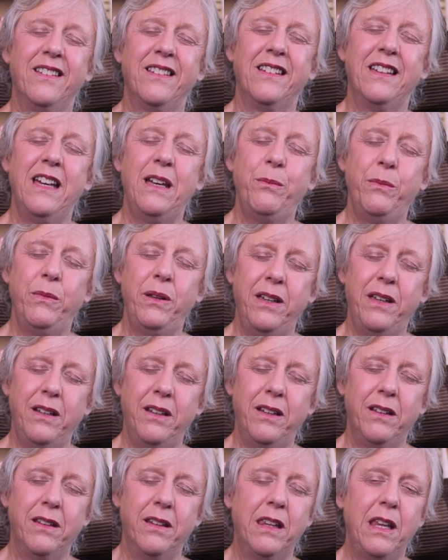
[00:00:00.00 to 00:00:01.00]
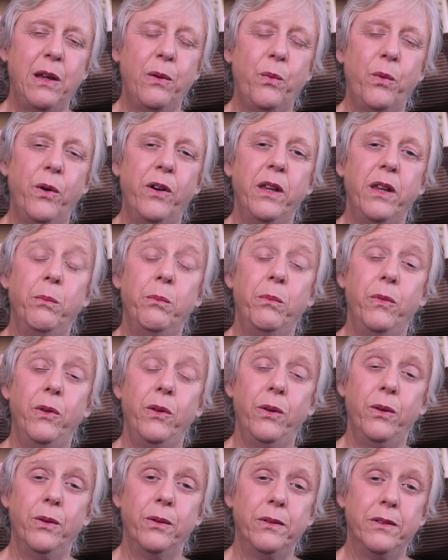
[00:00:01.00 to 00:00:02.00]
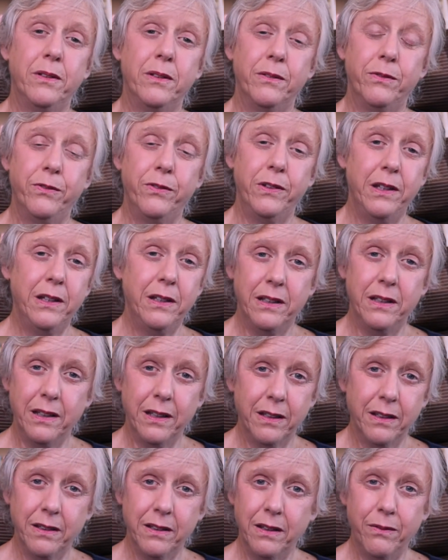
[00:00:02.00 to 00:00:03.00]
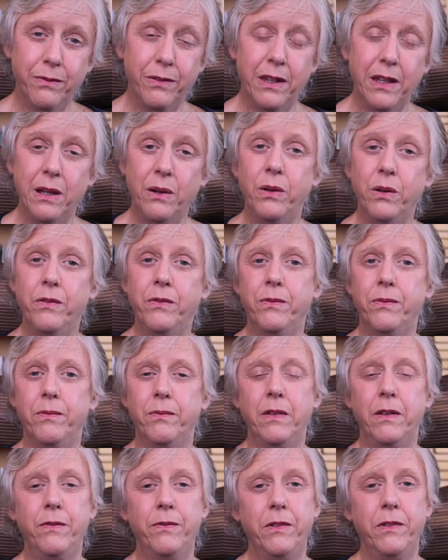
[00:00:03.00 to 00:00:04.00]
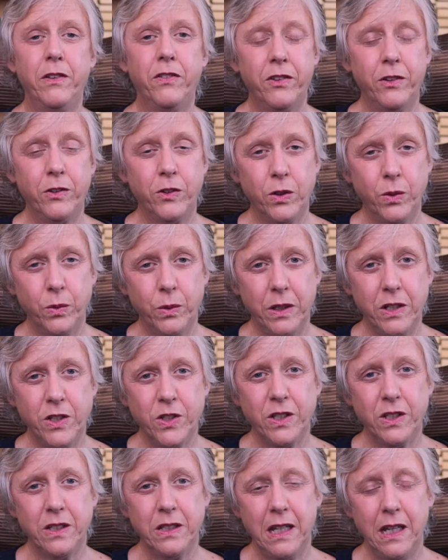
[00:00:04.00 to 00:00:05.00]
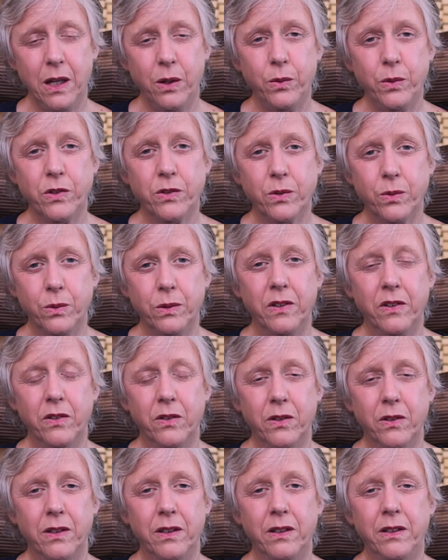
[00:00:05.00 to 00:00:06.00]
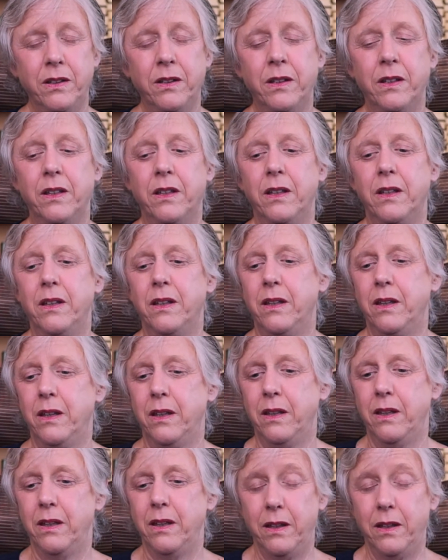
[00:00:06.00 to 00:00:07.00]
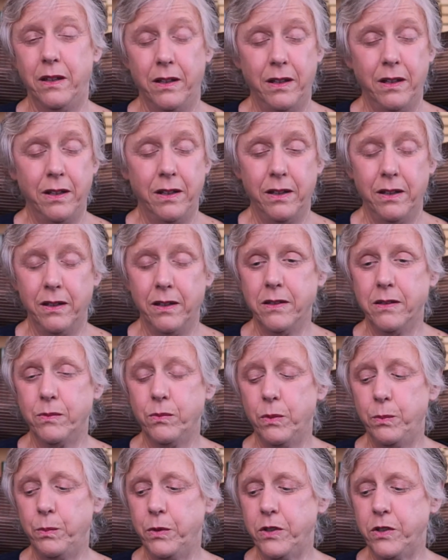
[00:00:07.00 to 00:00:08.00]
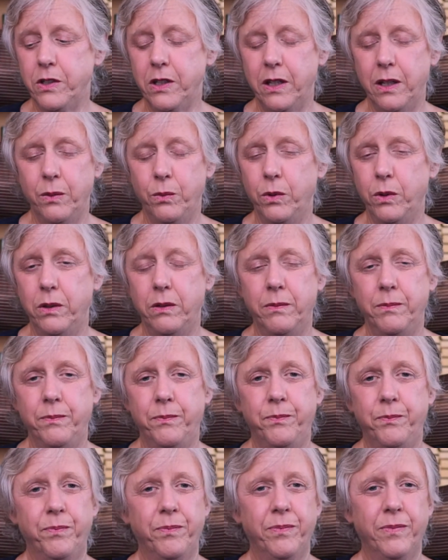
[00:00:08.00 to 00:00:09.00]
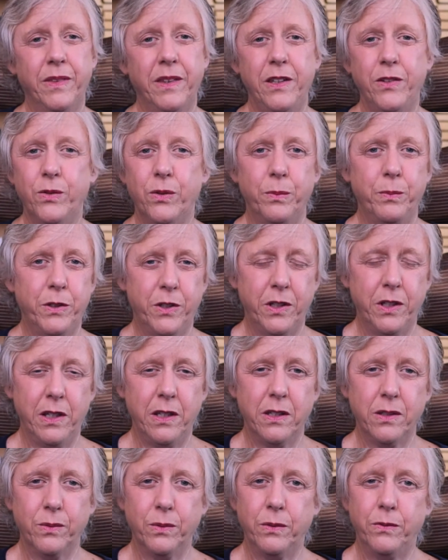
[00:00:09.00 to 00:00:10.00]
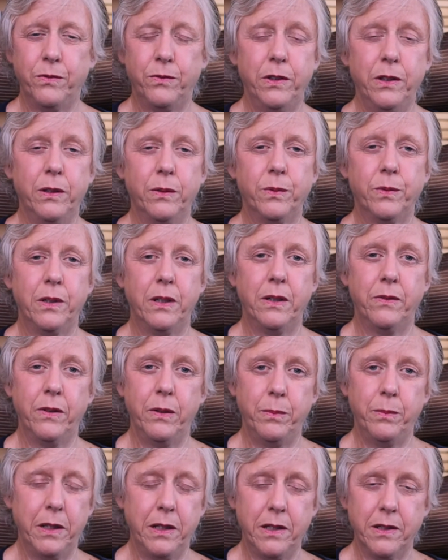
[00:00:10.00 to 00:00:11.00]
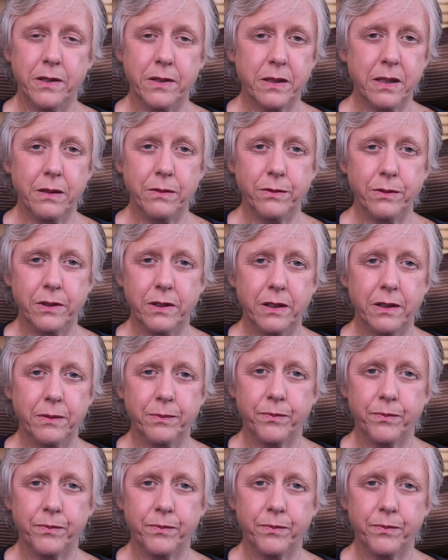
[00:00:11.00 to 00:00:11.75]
they weren't immune to feeling. If this situation now is going on, and that it is, these Rinpoches would feel for everybody's suffering.